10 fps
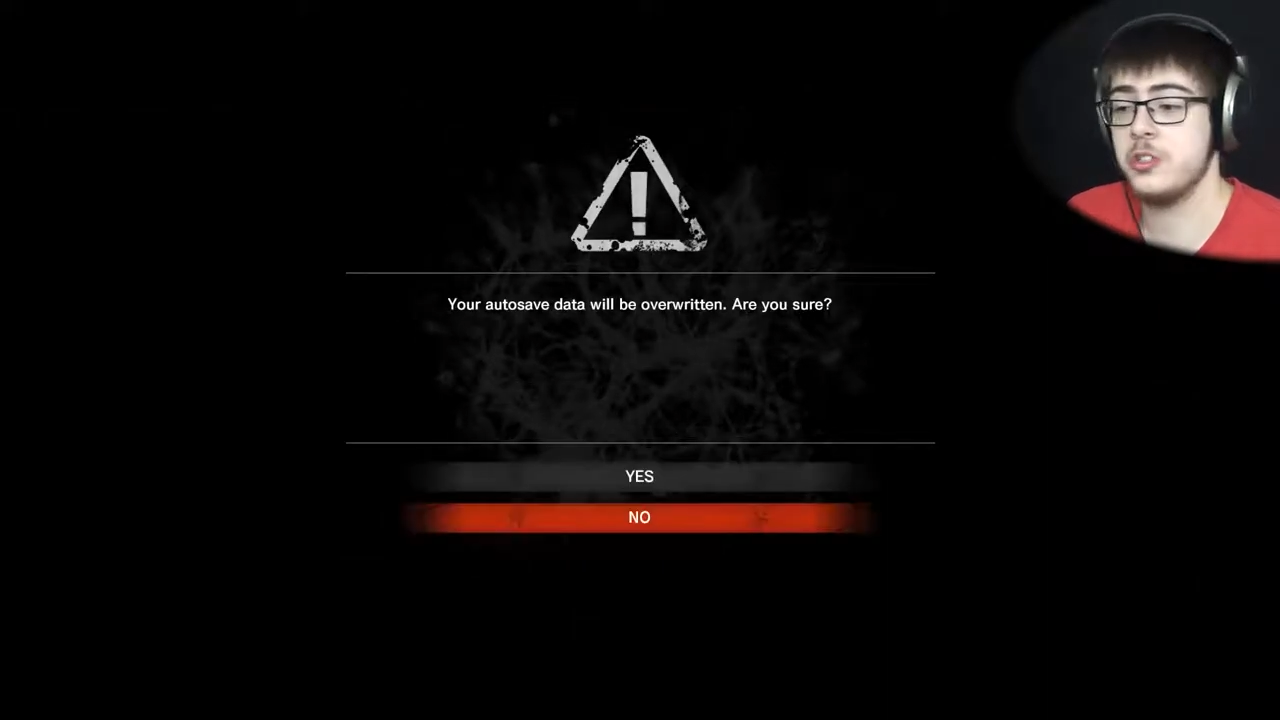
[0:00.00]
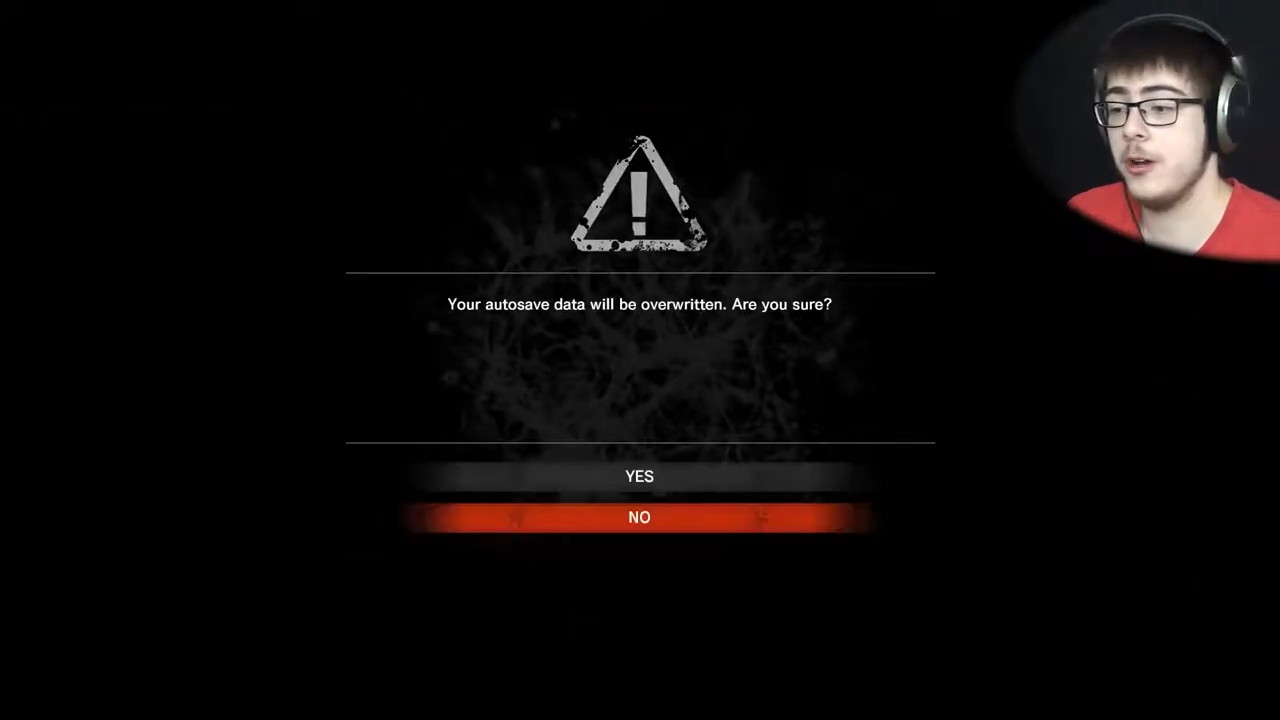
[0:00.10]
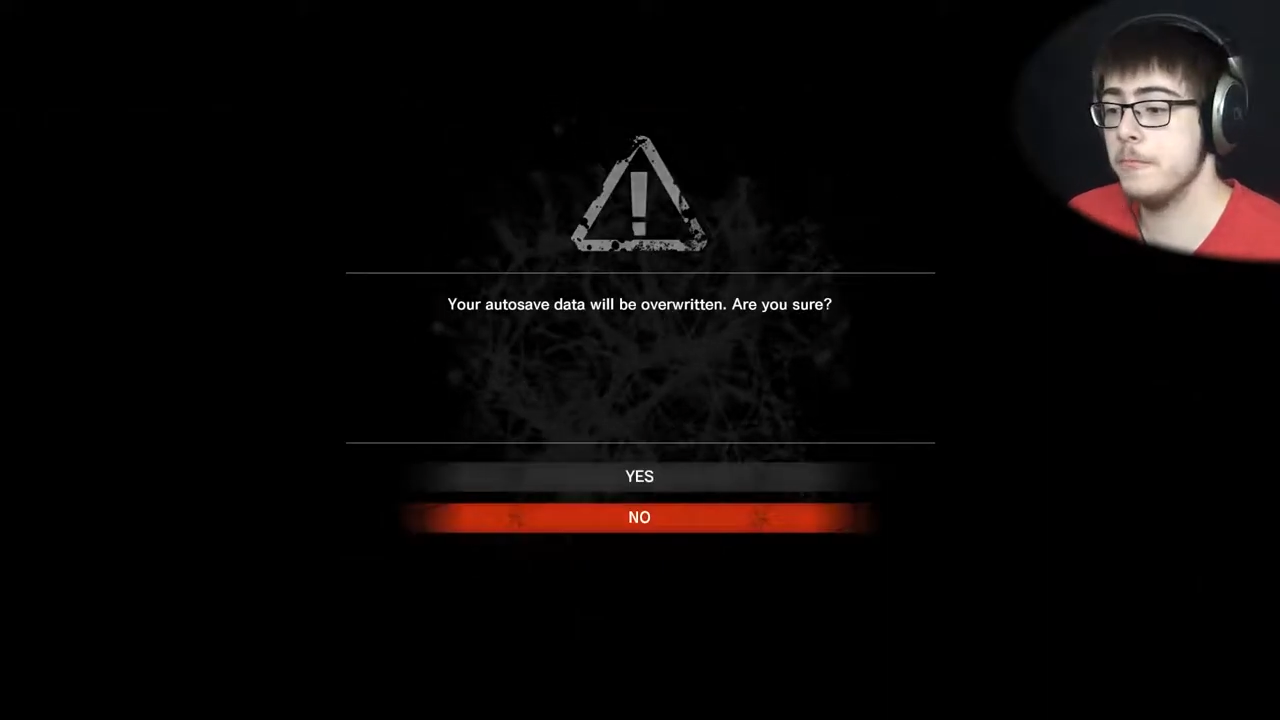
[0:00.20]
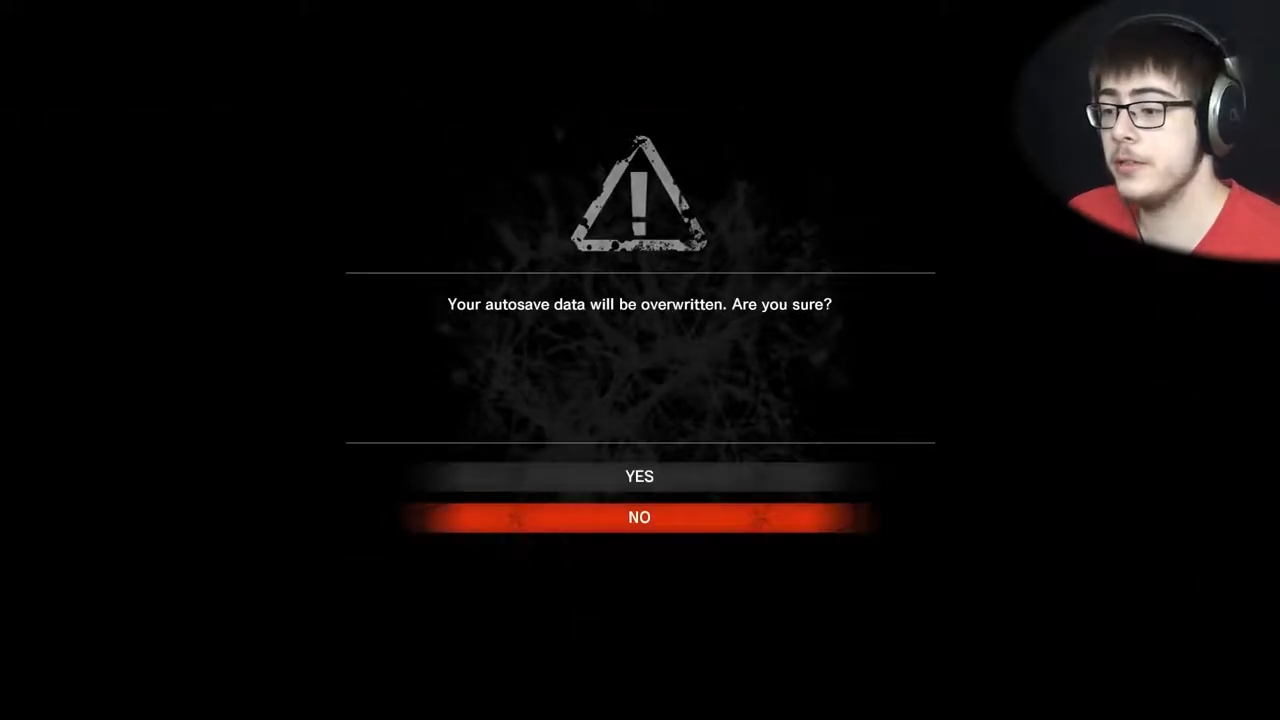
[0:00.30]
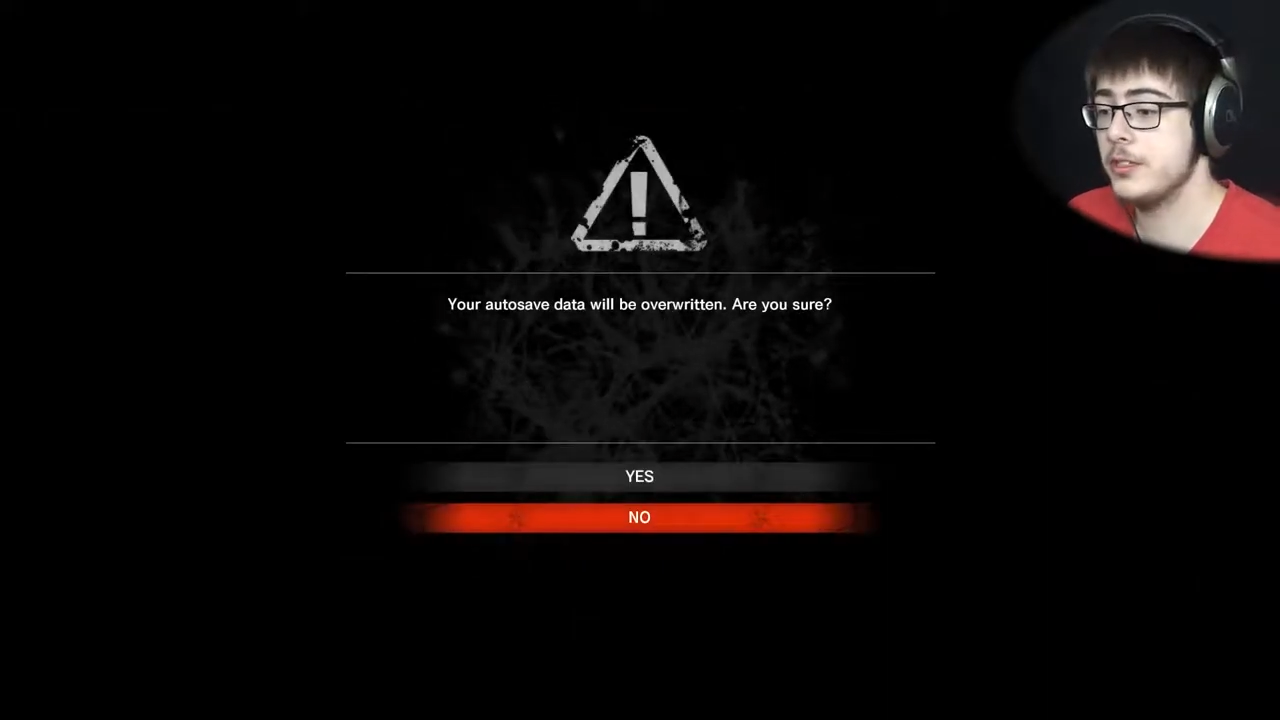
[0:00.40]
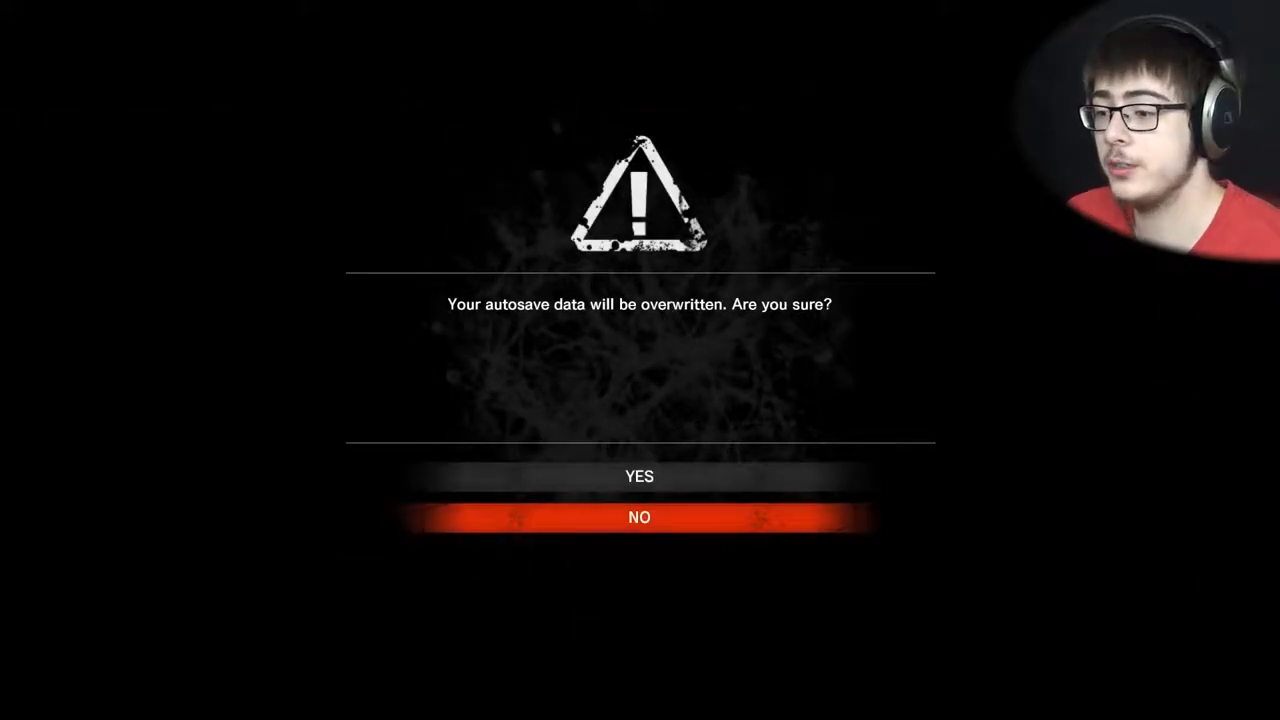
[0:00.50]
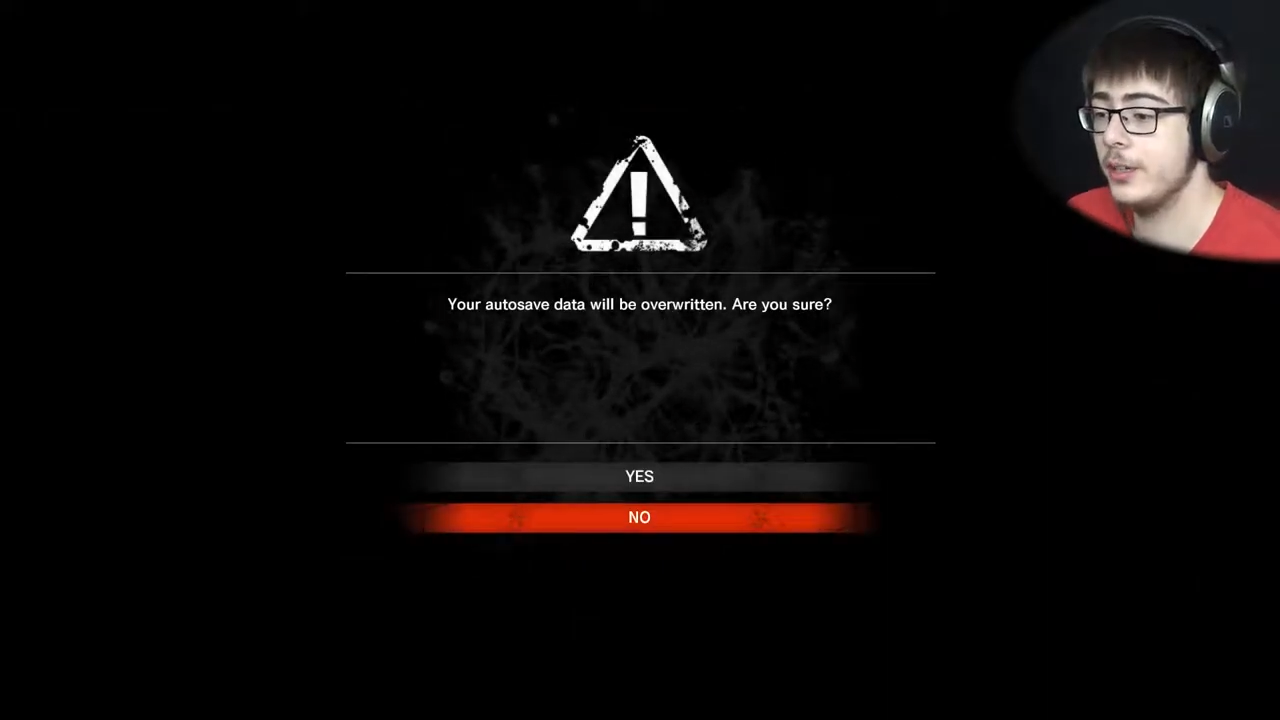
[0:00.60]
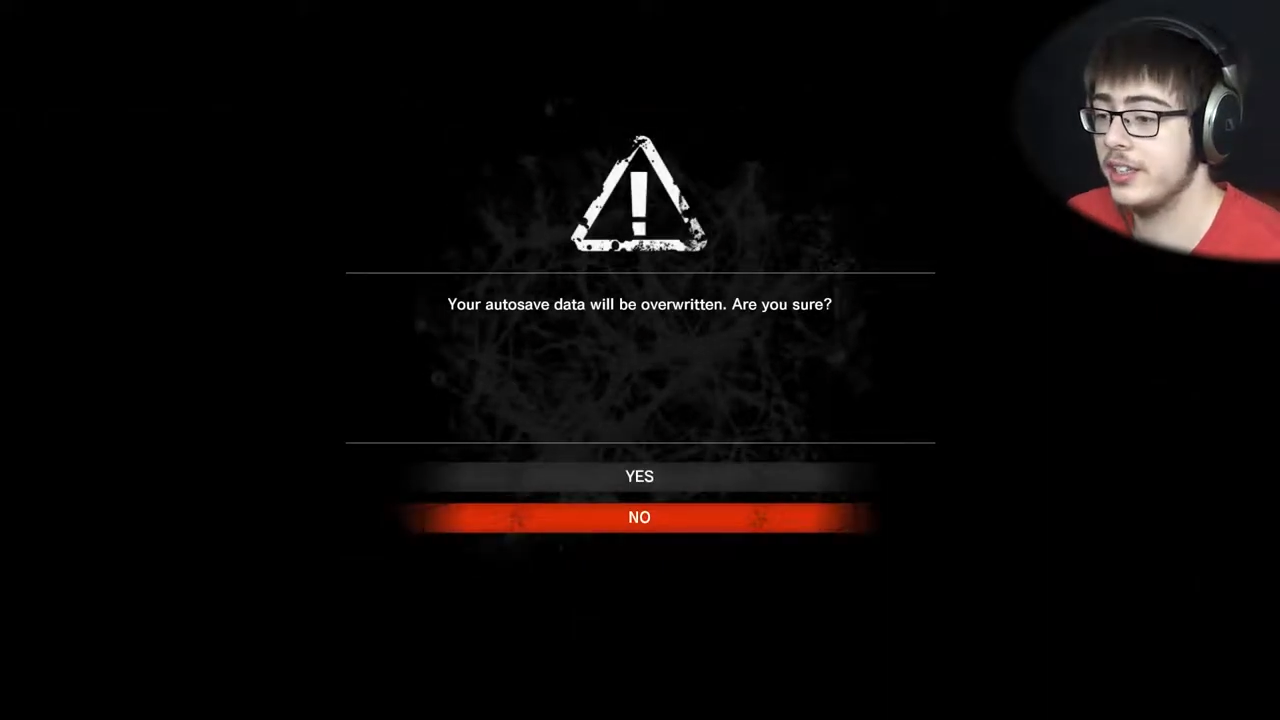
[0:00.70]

jump into